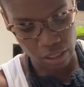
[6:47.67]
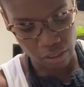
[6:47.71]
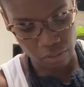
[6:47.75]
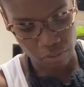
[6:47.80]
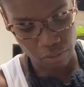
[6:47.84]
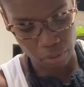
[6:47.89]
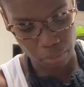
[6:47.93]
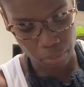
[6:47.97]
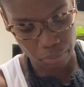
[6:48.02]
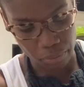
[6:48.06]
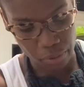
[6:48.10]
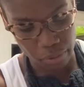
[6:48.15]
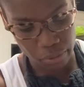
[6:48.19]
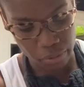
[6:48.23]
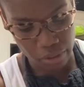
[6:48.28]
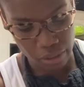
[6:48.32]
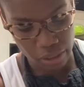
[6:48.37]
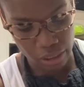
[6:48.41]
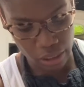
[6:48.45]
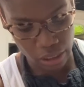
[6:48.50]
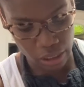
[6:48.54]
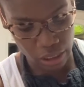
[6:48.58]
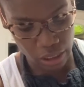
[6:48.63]
of your
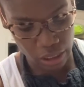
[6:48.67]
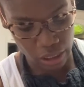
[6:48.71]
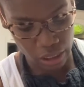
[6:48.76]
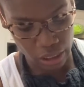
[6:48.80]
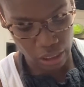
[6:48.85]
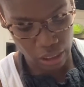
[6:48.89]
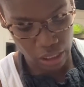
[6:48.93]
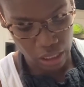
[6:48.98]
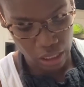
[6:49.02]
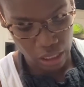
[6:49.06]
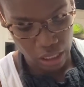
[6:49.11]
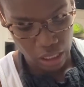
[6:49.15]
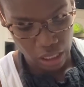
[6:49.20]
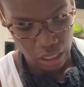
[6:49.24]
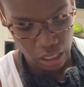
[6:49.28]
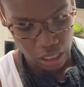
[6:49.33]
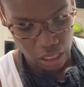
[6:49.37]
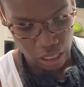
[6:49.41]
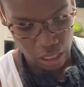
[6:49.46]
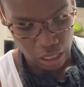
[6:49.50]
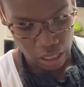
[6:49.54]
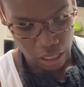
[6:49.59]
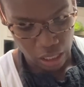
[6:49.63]
protein
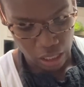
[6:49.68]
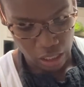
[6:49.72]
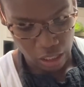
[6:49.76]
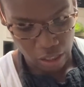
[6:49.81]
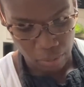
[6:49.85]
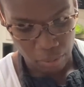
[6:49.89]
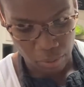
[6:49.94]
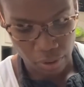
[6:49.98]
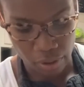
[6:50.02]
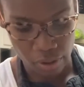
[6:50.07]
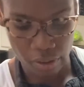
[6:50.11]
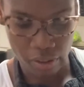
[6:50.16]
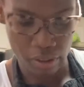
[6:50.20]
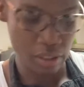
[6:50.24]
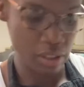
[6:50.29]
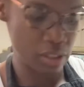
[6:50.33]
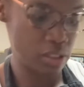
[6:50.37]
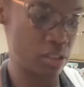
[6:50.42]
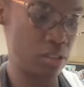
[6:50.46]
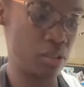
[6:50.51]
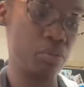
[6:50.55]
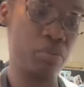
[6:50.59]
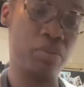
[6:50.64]
on
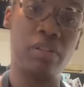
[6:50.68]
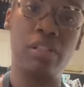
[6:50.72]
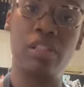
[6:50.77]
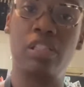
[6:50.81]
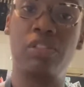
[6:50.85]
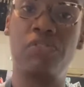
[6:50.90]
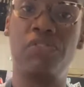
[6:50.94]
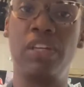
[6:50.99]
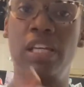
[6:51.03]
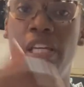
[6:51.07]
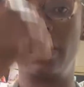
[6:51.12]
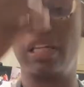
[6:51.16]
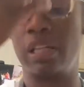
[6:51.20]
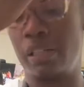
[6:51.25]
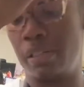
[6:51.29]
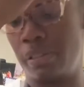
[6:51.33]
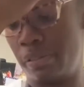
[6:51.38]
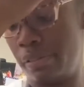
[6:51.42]
this with this vegan